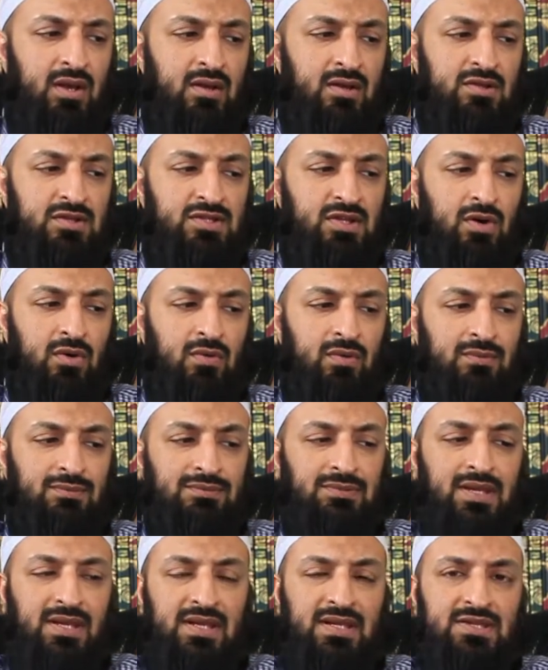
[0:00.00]
So
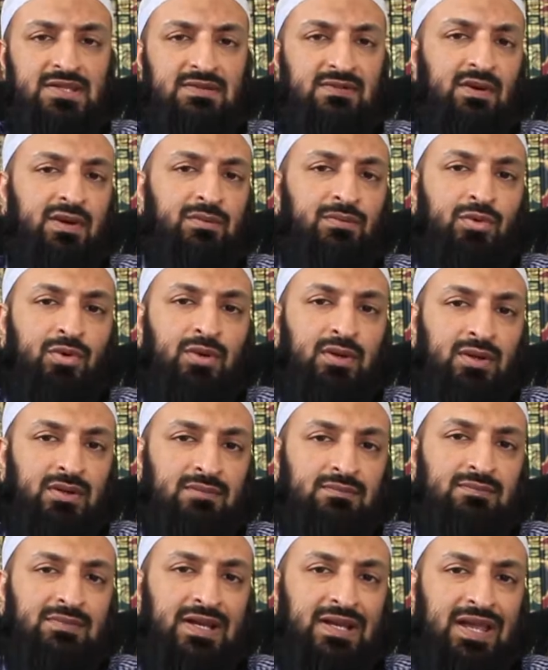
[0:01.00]
it's very
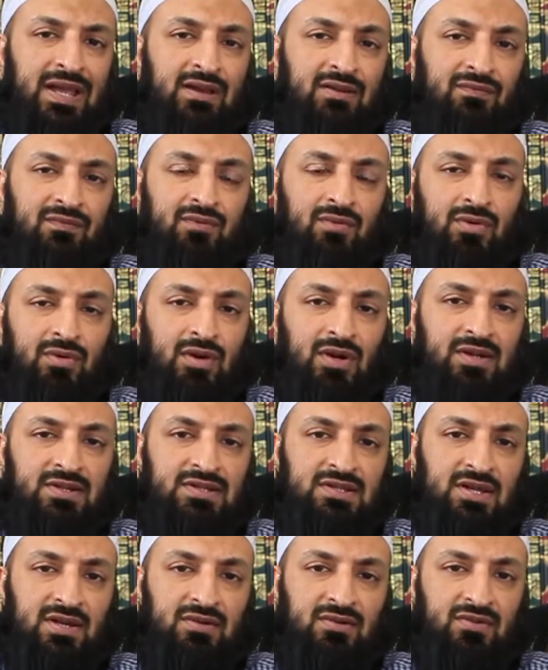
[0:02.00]
important, again, for us
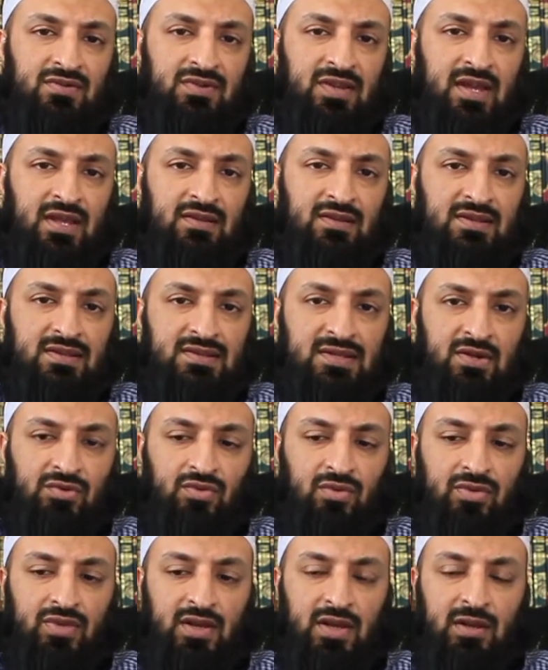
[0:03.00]
to understand the
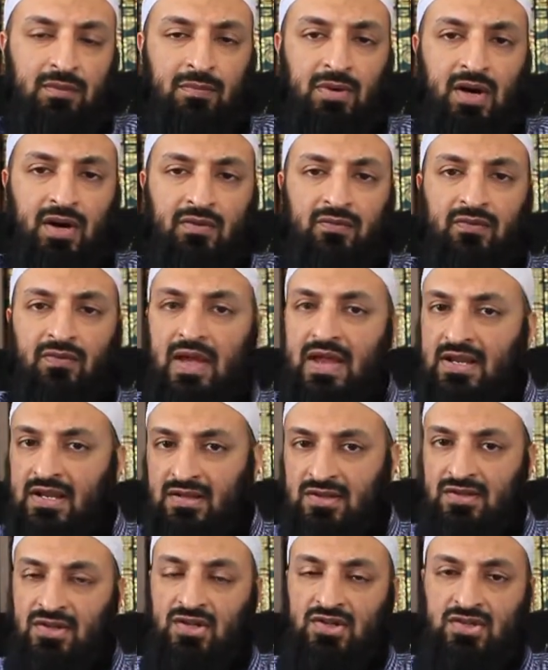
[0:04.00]
central theme of any
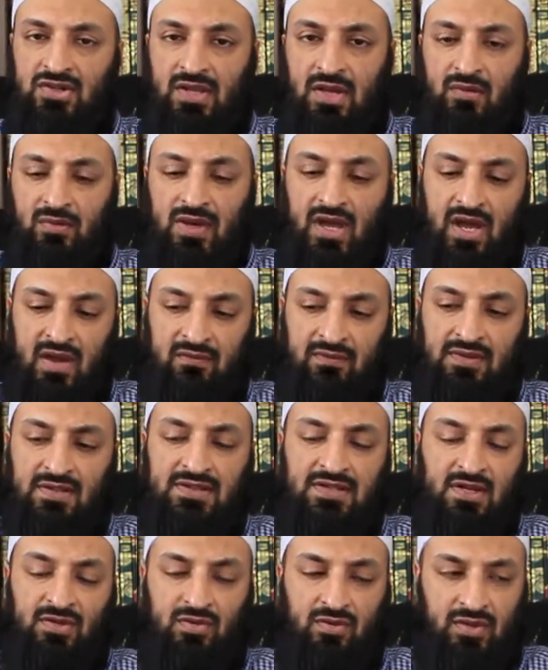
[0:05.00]
discussion that we have, and the
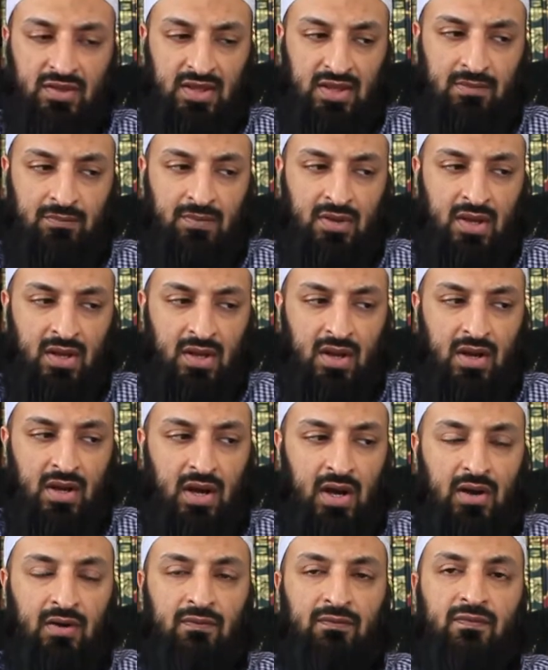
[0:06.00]
central theme
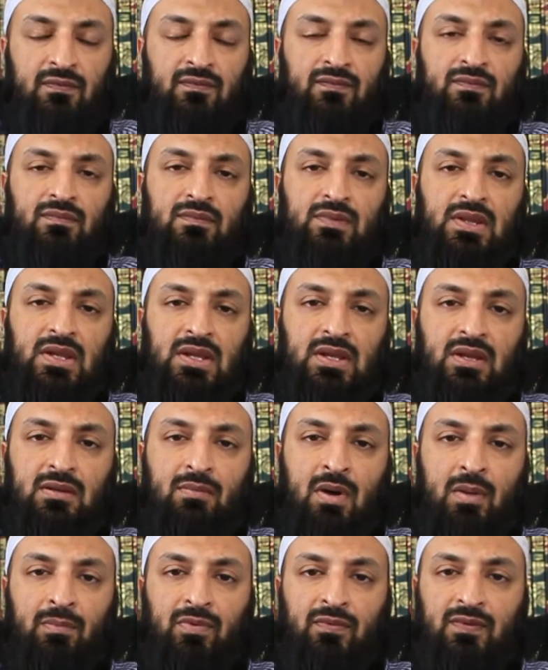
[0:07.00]
of the
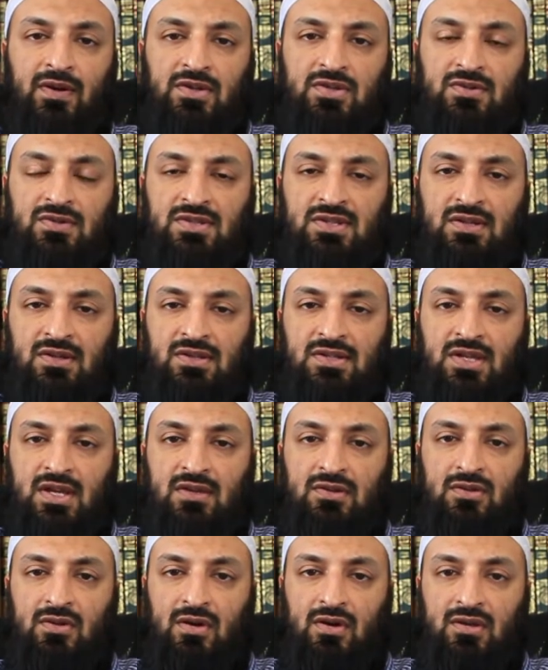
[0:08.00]
Imam professional skill
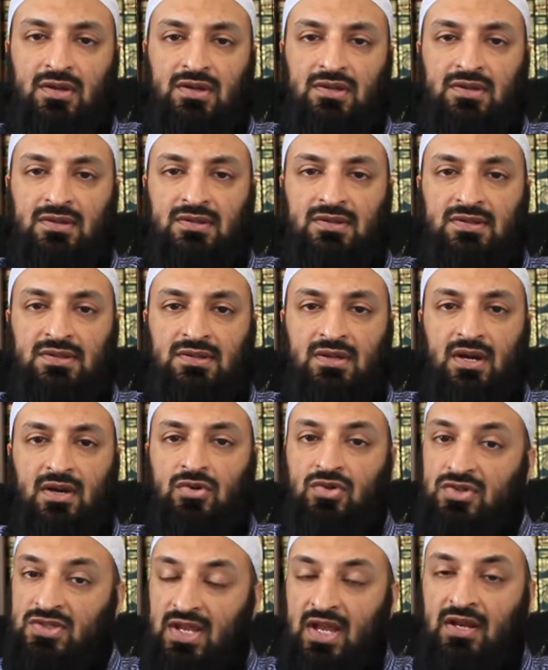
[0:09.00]
set talk is
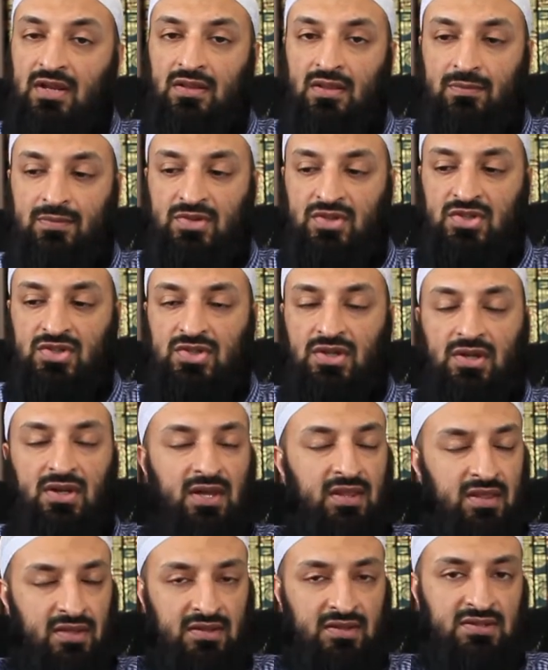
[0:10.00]
understanding the position. I
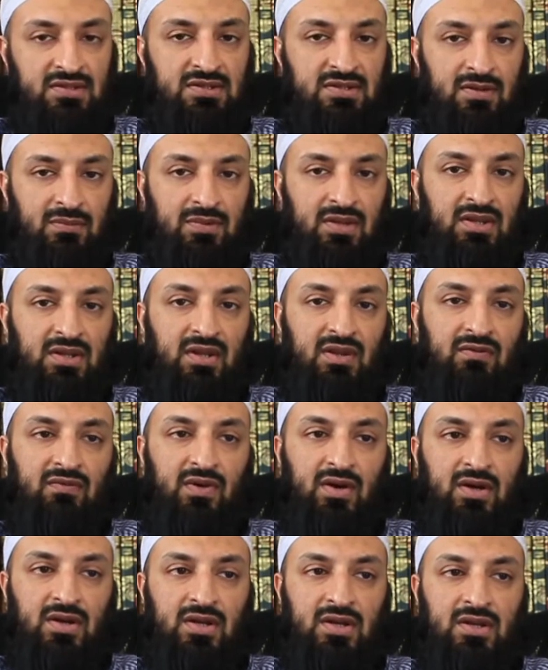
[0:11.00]
think this is something that's
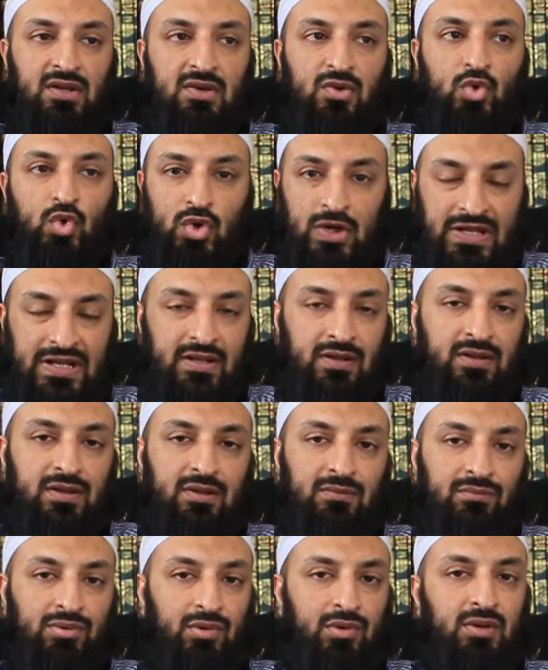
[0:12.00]
very critically
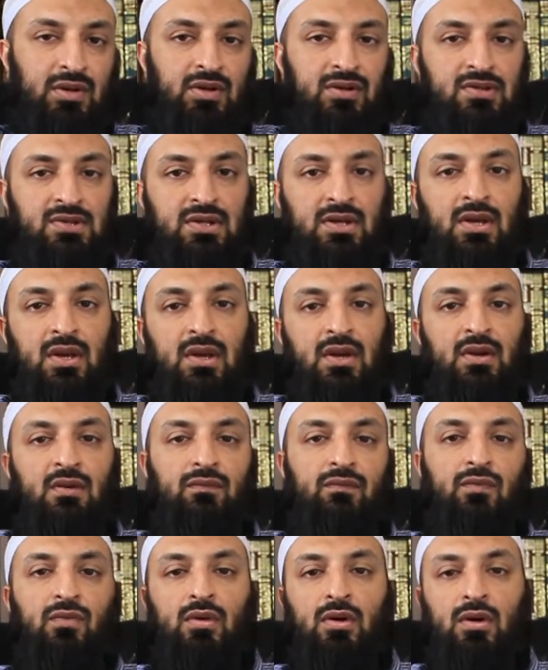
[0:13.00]
important
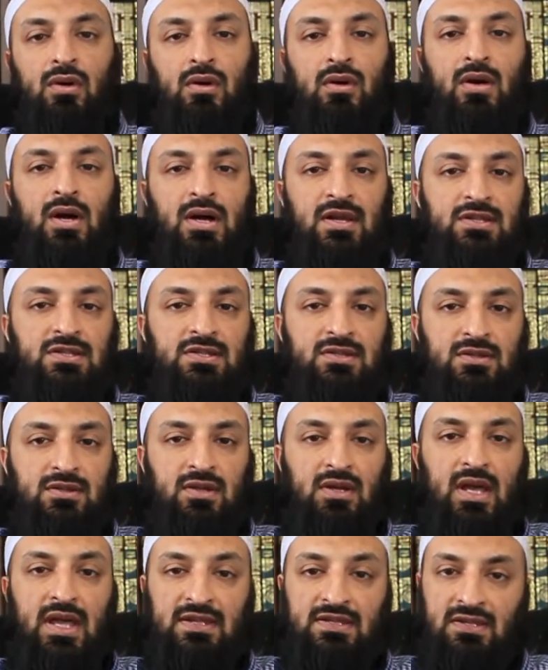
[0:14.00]
for us
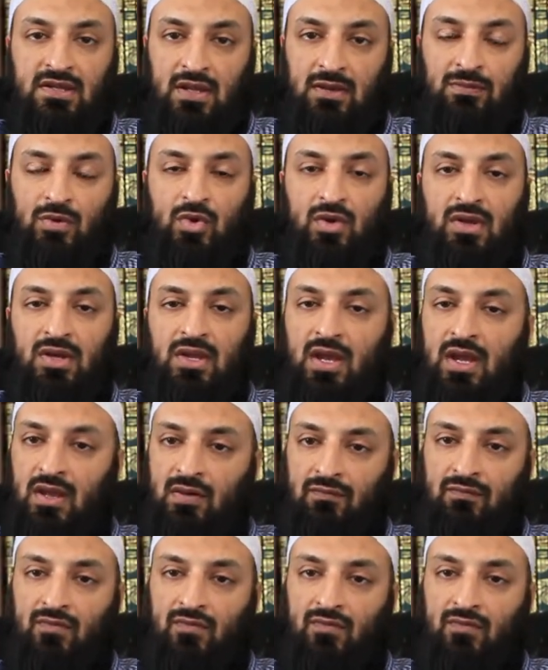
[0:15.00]
as a community and